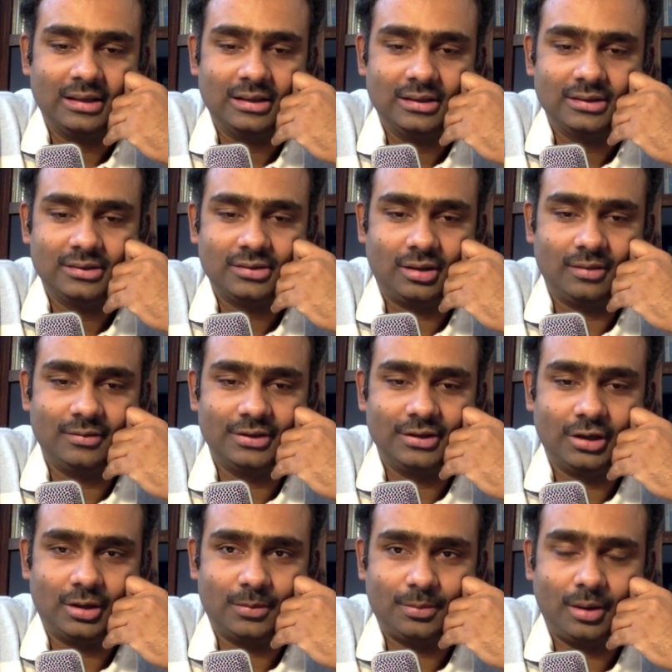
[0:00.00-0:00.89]
solving
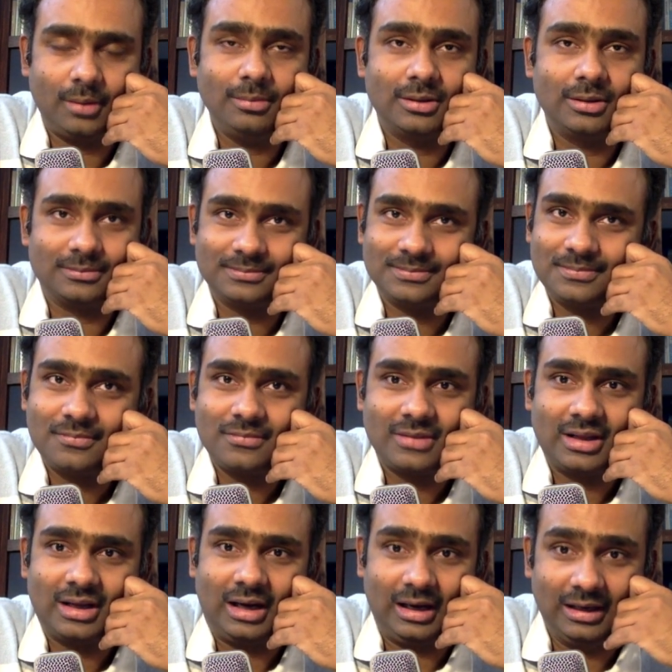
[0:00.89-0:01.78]
your problem
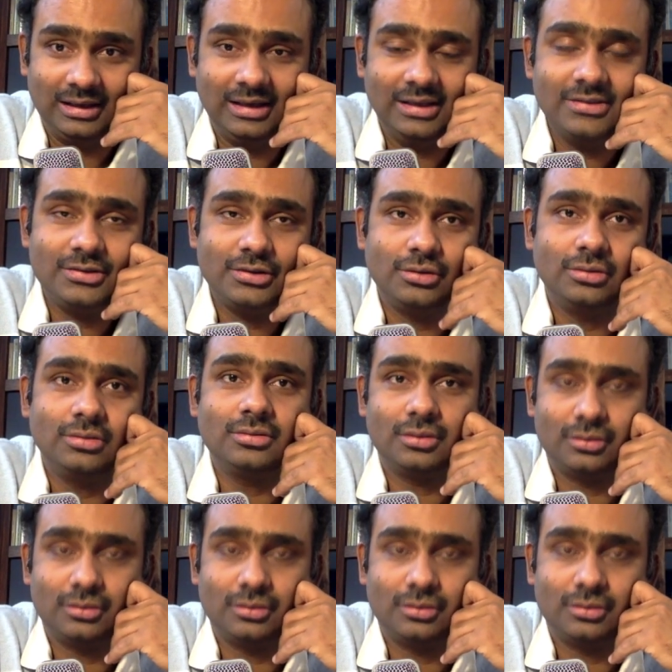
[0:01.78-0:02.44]
unless you